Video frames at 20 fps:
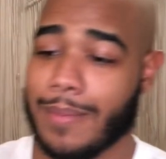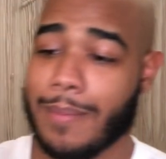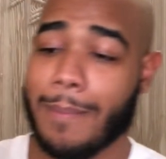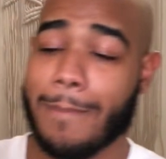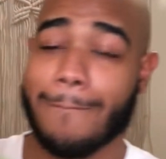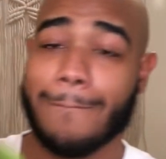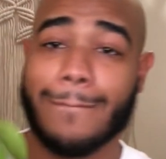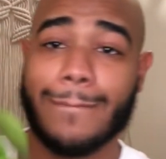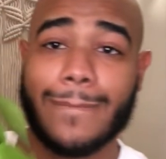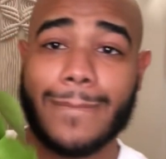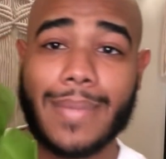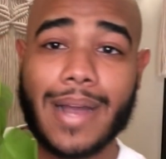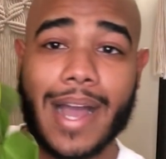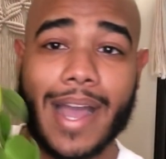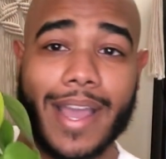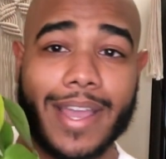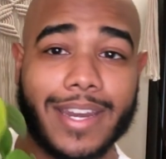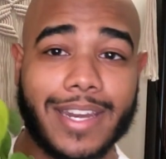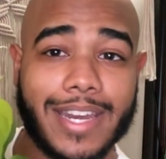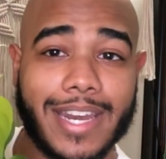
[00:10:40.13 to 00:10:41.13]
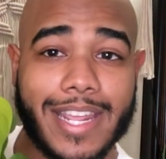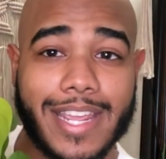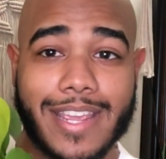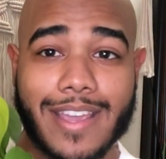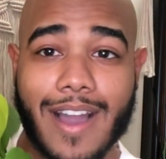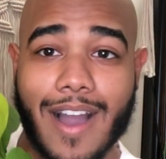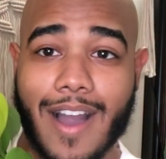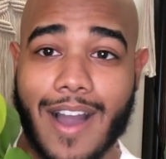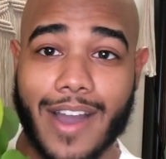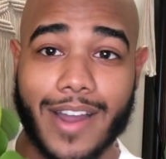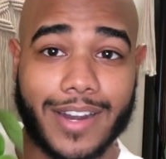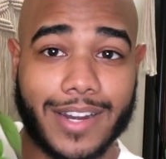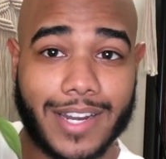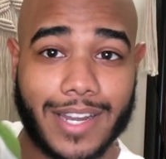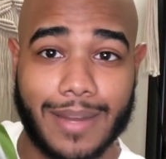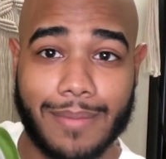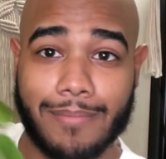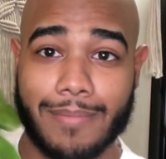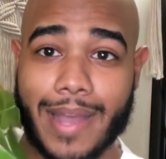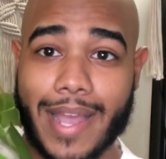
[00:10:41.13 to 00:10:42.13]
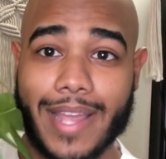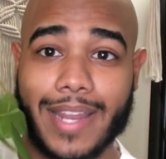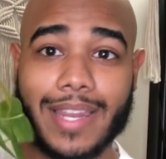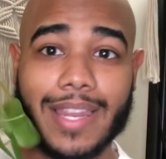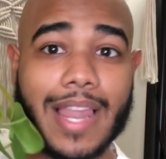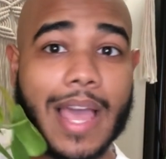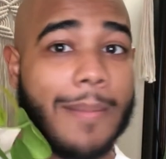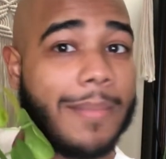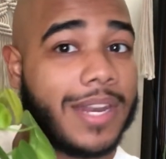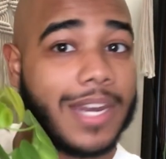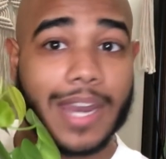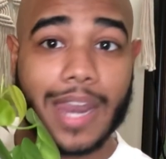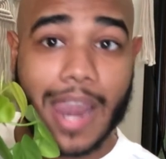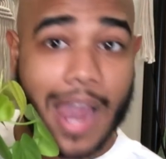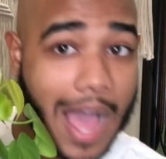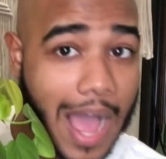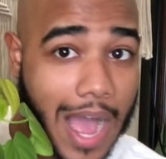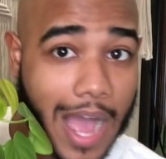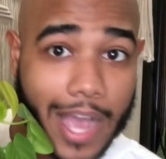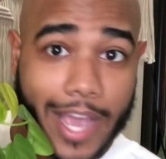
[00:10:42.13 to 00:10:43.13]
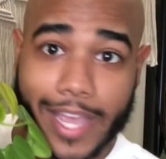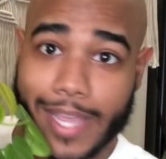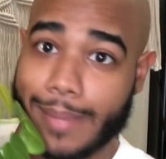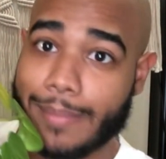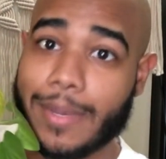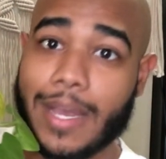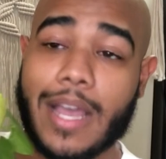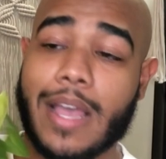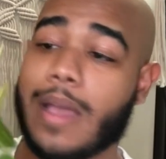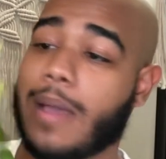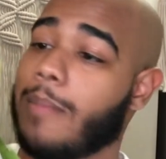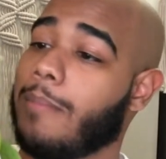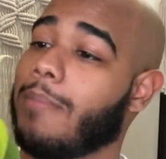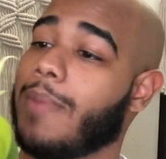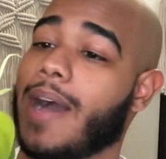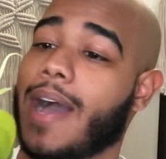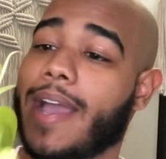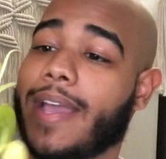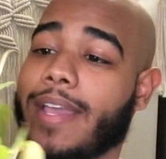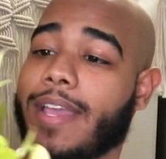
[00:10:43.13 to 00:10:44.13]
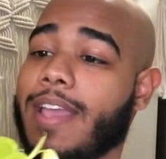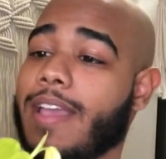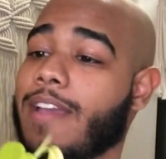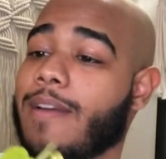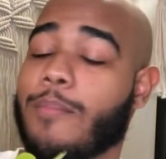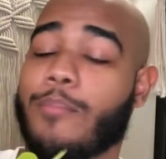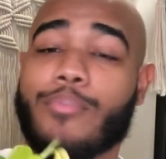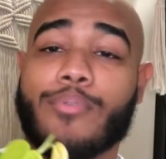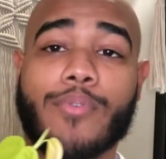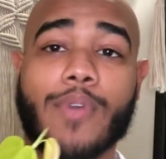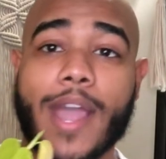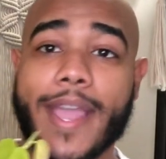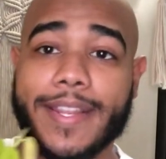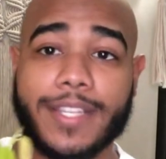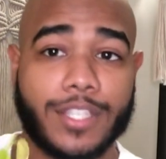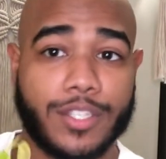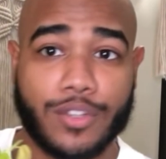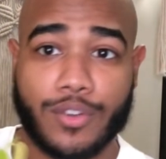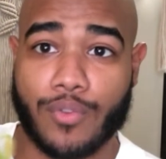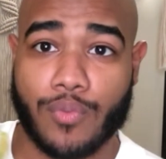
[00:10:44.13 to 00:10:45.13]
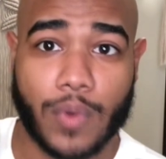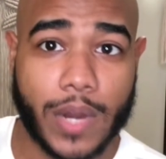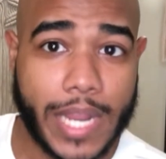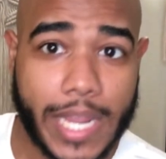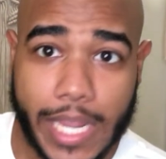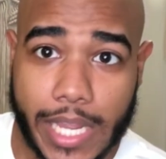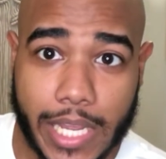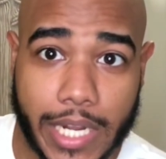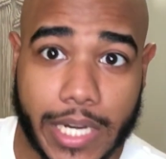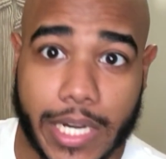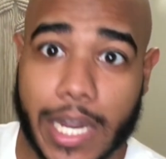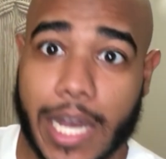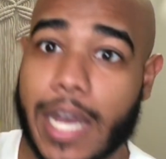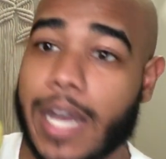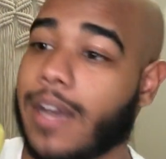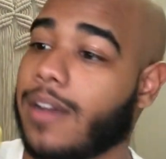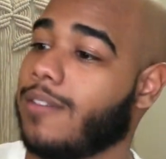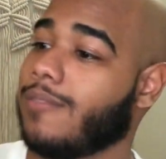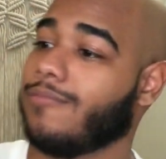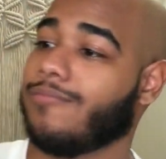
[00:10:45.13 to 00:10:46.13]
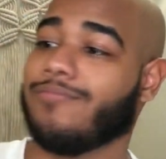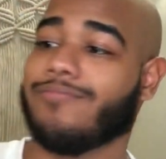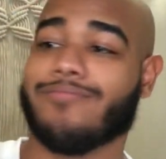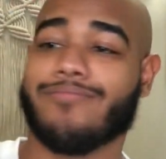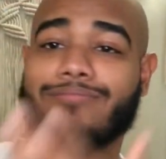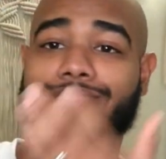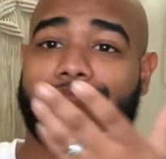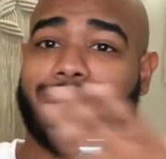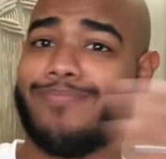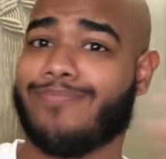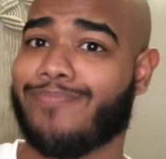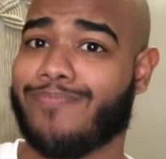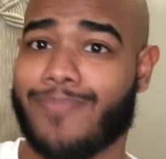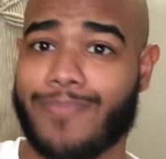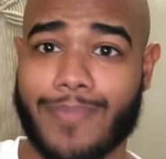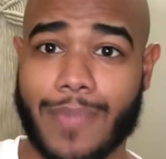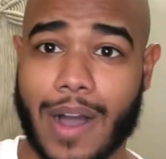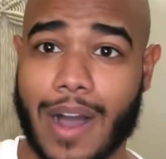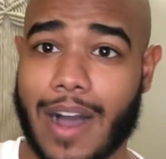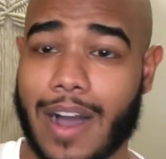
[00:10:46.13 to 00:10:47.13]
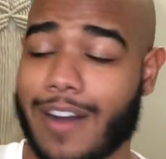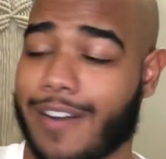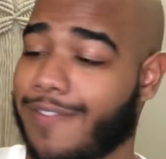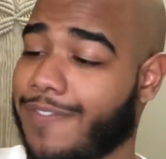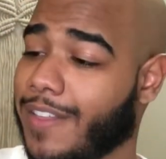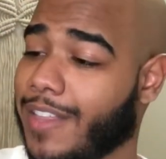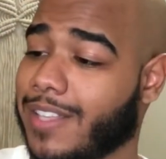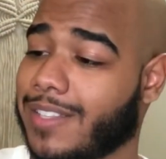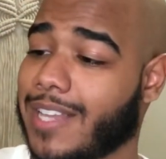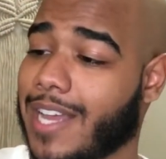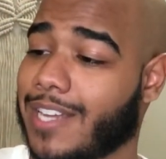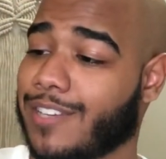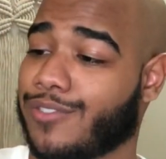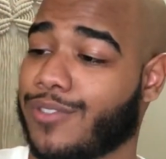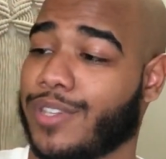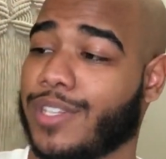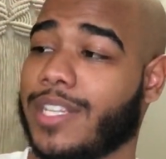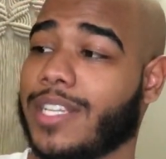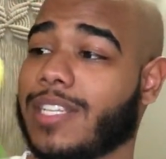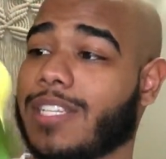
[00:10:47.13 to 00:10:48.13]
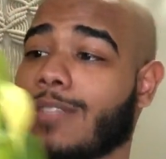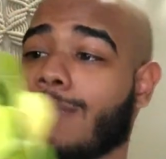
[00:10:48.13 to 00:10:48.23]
my neon, my lemon lime, my bright green philodendron. This is